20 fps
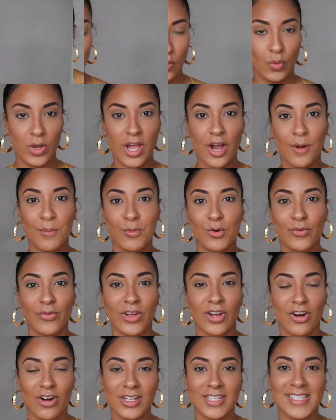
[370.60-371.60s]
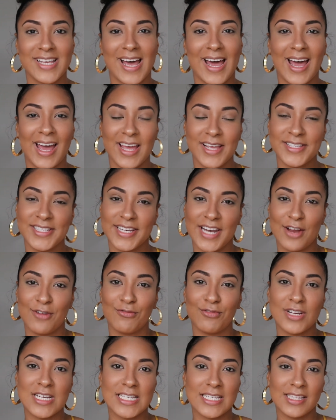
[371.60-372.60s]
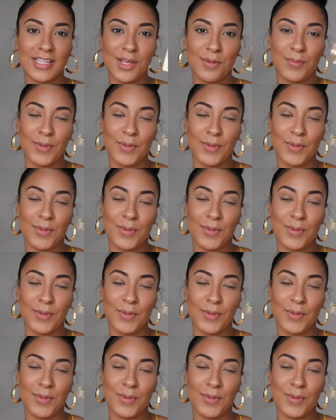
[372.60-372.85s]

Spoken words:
We are moving on to eyes, and I recently